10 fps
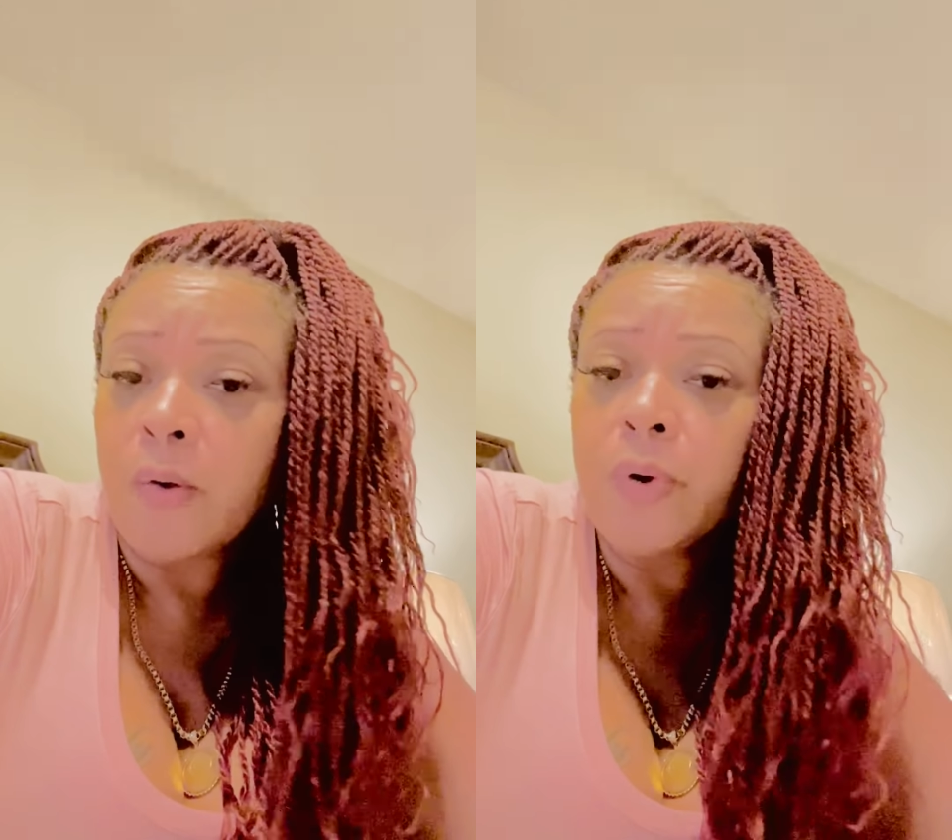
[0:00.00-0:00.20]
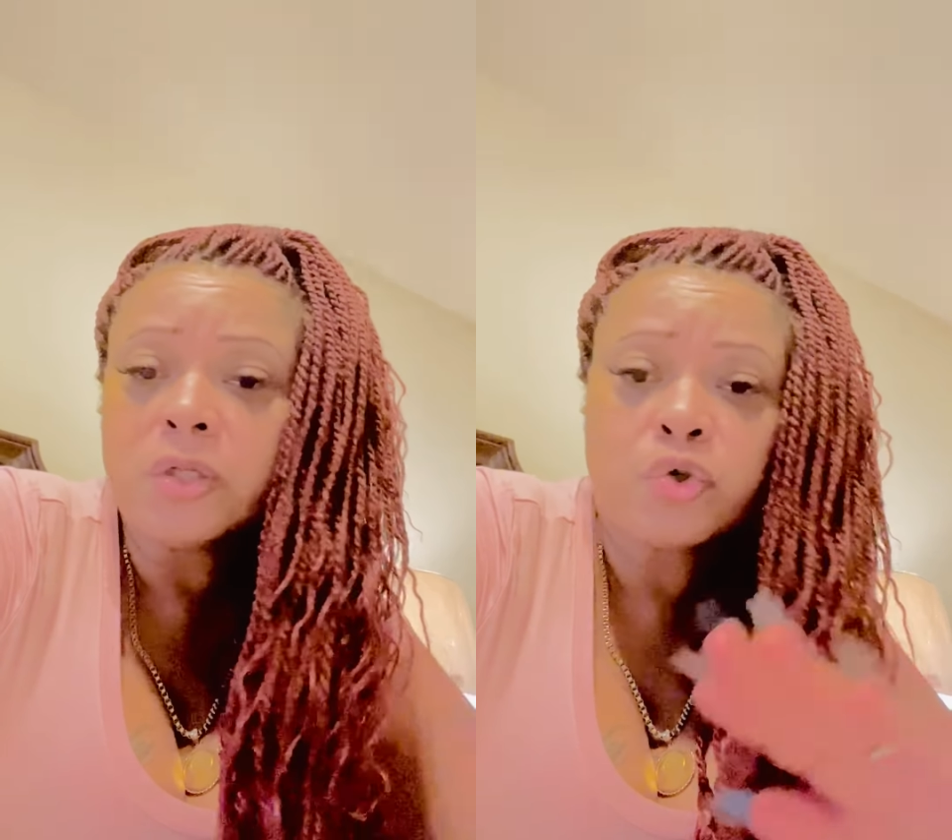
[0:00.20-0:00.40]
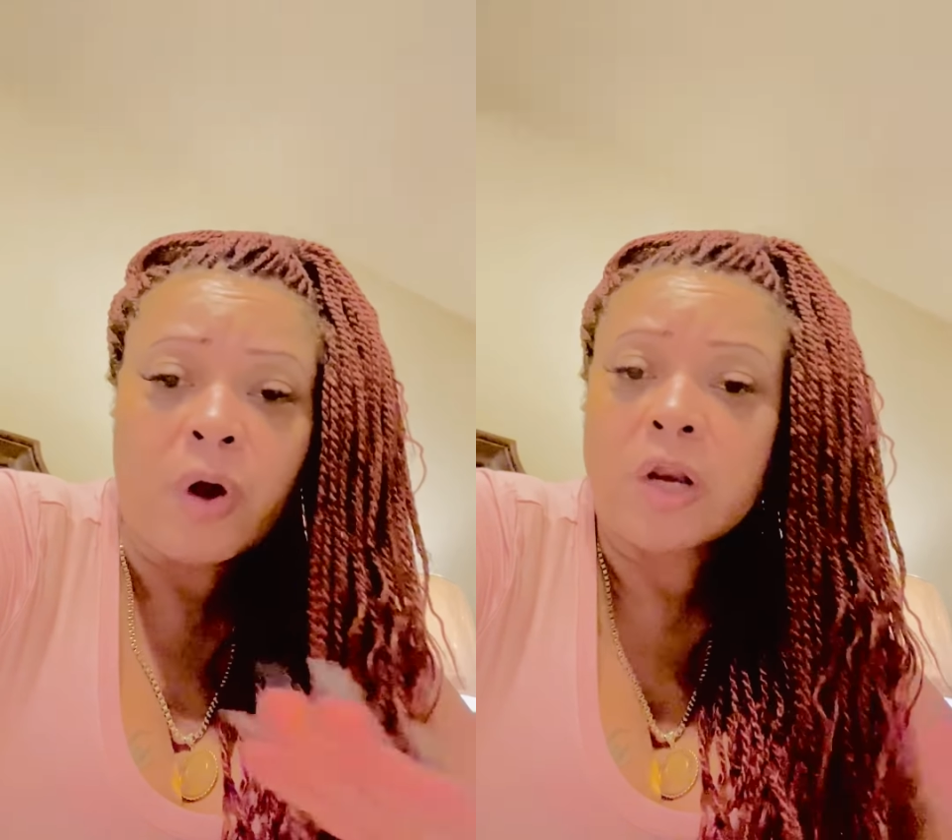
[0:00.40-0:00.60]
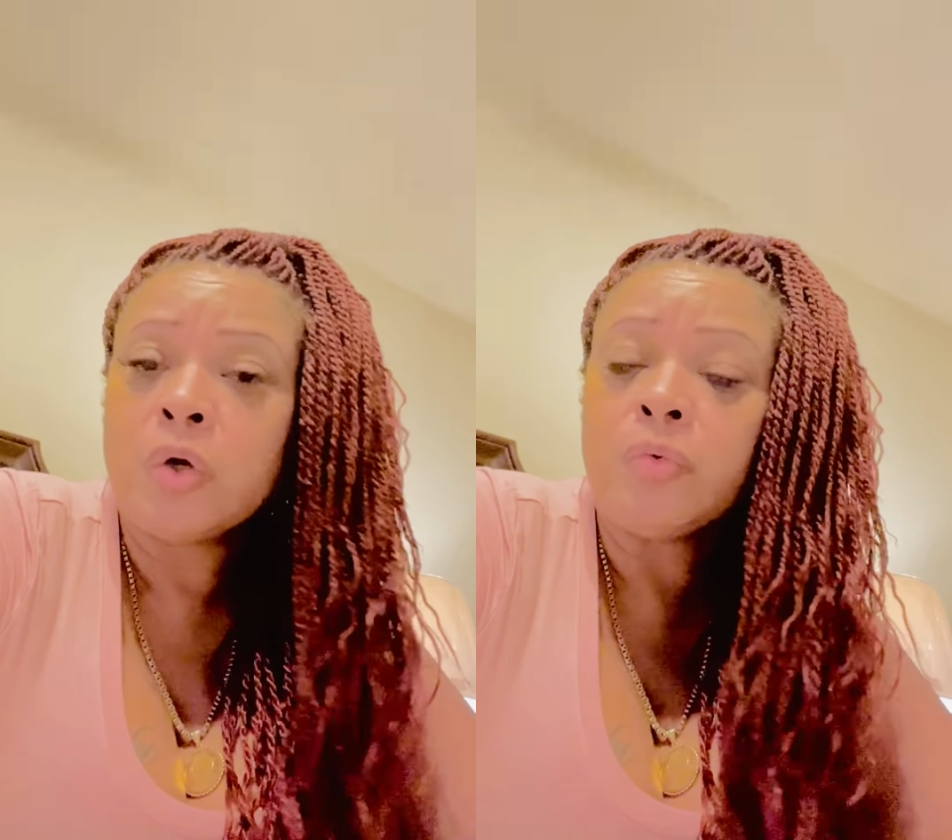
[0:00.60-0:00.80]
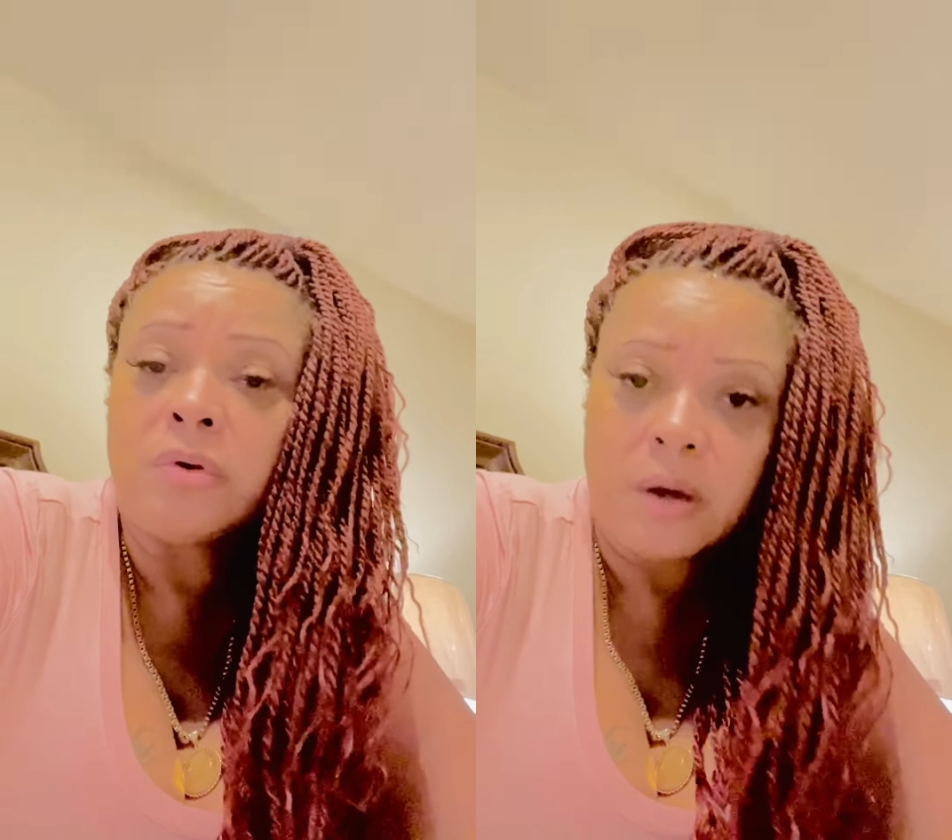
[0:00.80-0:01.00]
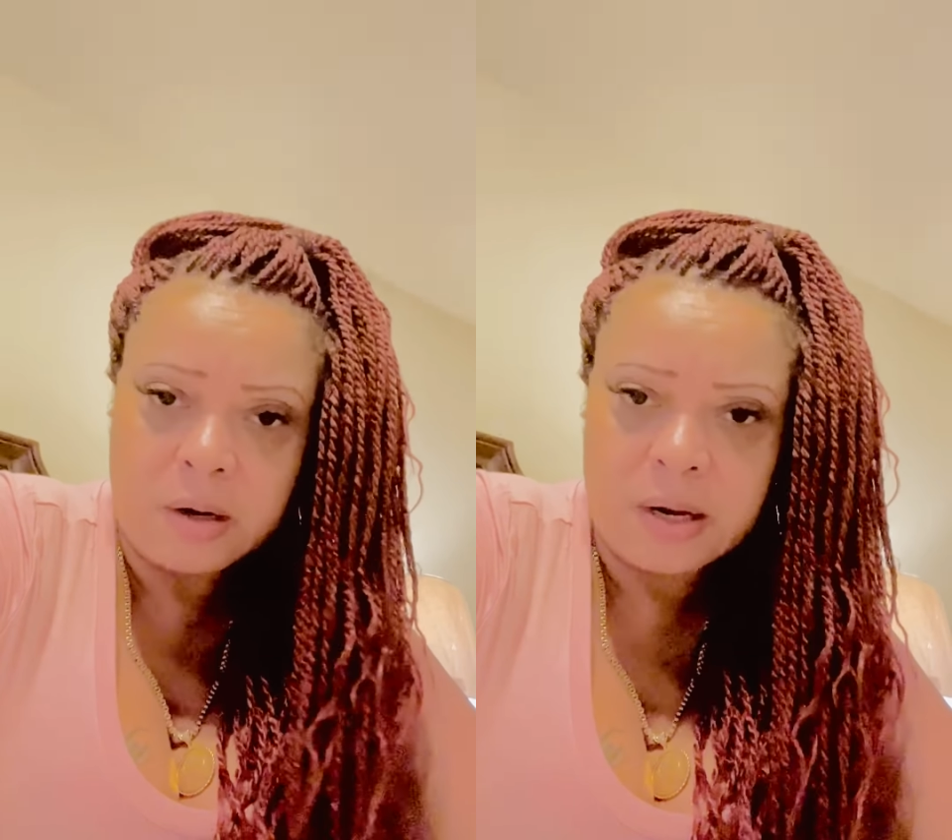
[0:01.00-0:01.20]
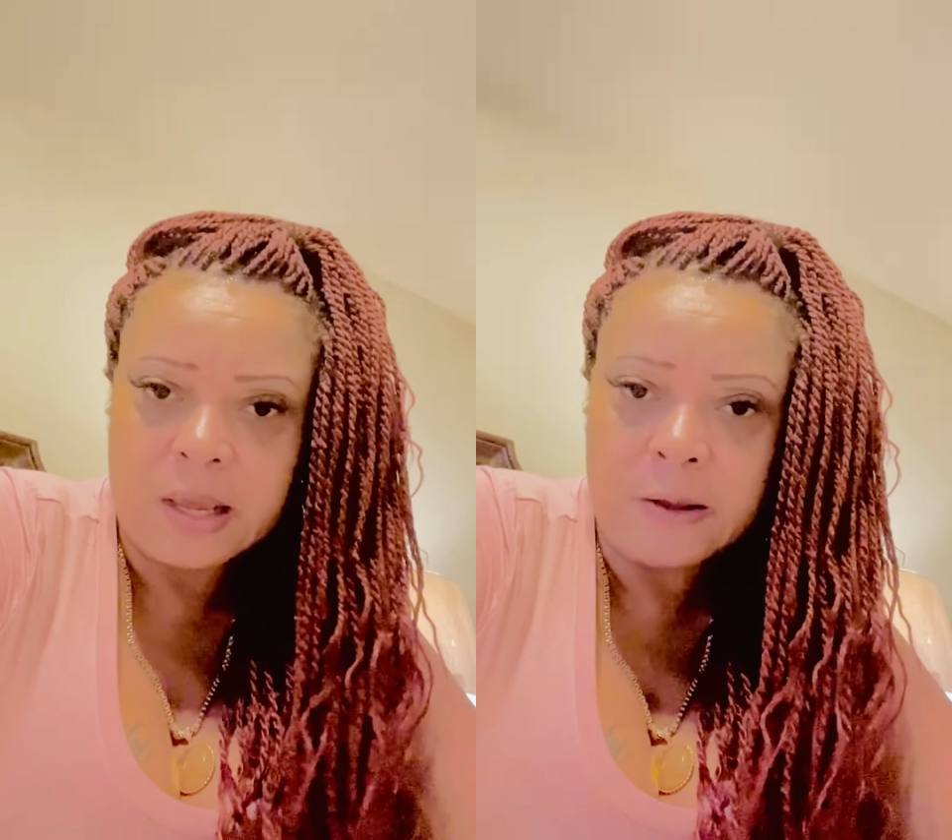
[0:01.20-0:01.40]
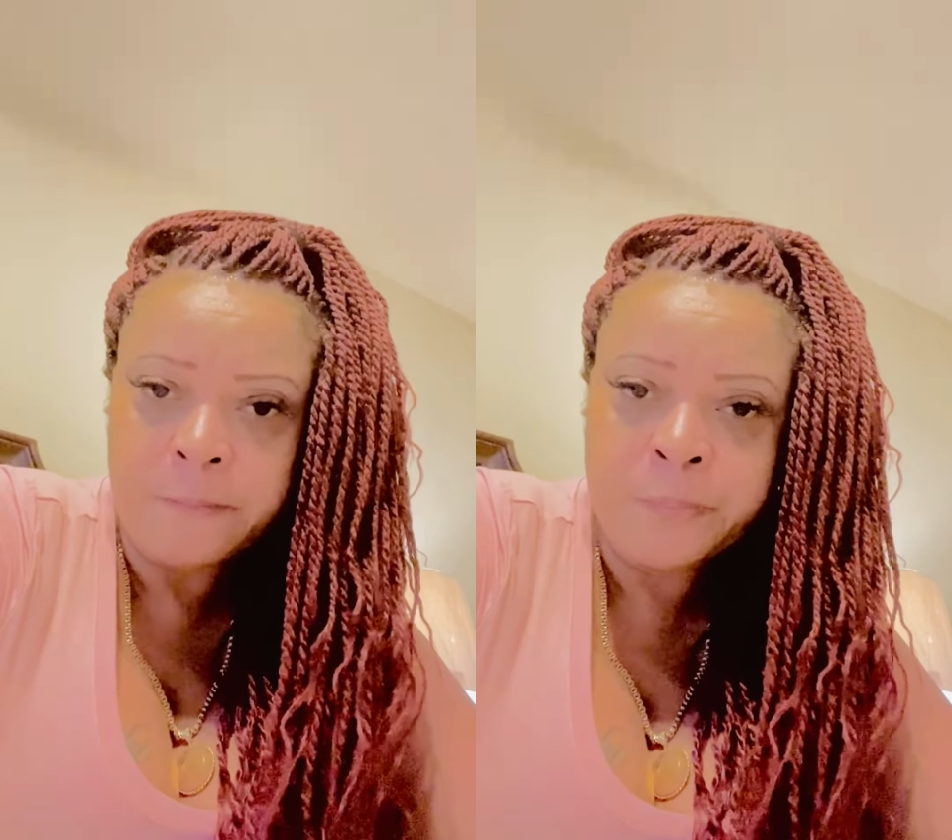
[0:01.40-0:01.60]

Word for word: I wasn't trying to do none of that.